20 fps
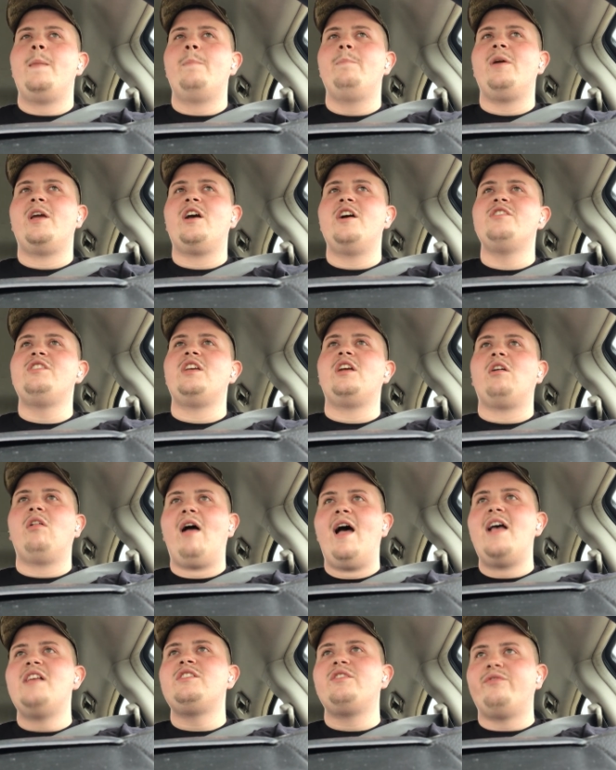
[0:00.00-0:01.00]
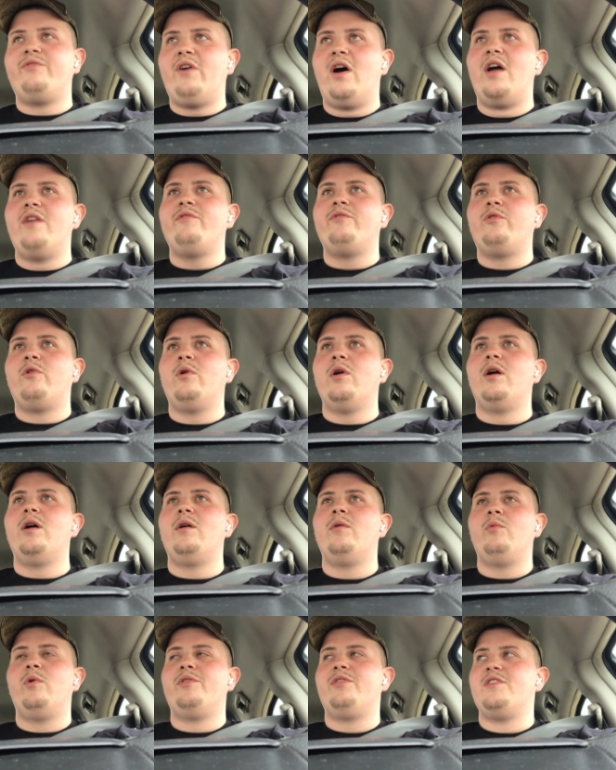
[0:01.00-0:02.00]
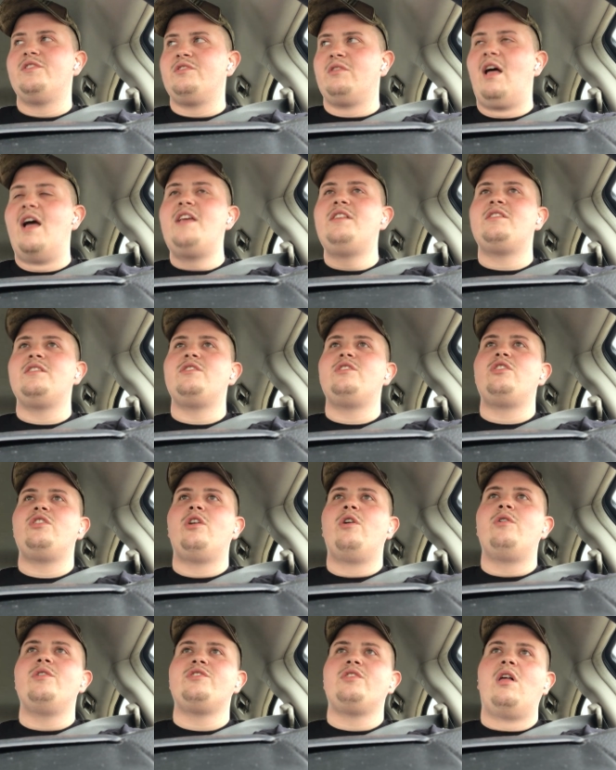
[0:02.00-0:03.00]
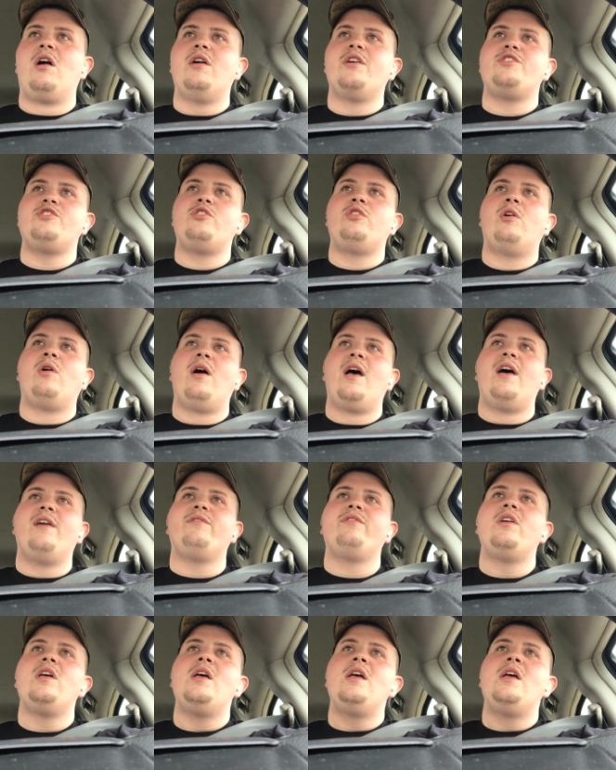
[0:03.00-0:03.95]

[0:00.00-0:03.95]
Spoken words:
because he classified for it with his license, you know, as long as you don't have